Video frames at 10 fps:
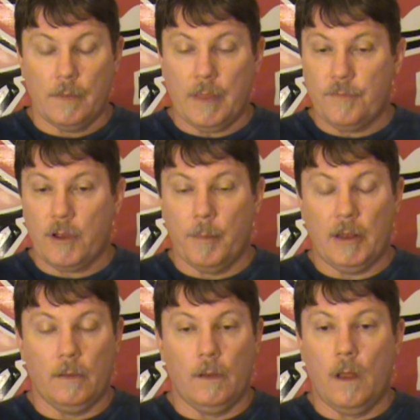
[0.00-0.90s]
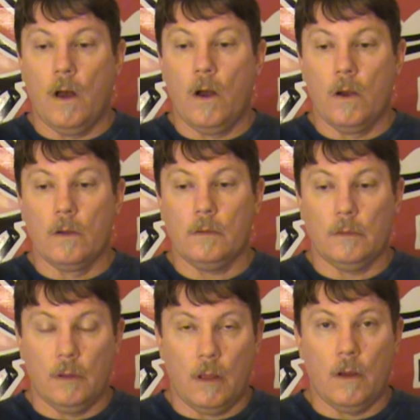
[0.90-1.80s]
They've come a long,
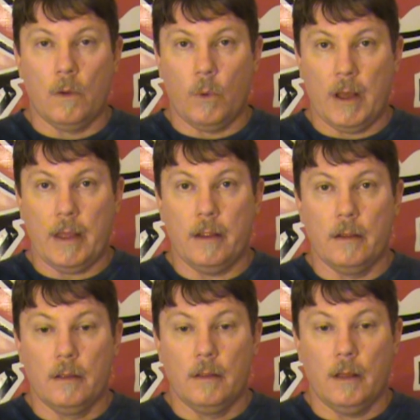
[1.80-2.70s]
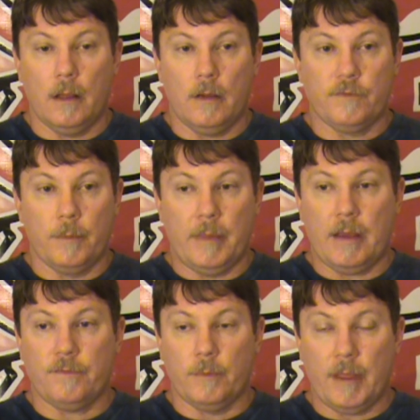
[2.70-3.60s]
long way from
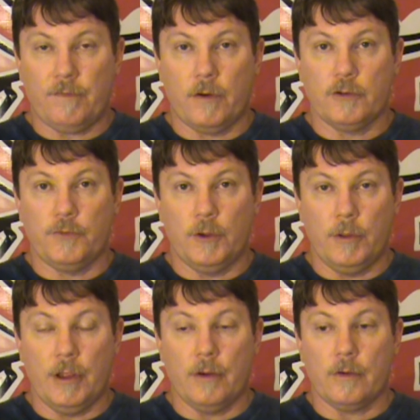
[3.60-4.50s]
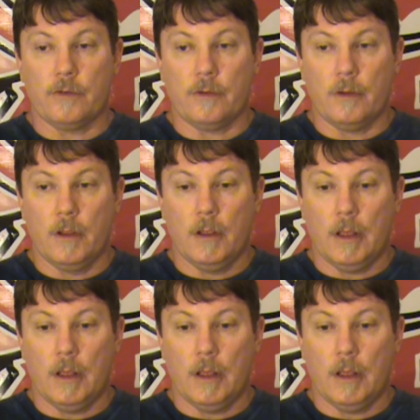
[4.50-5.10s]
that first few years.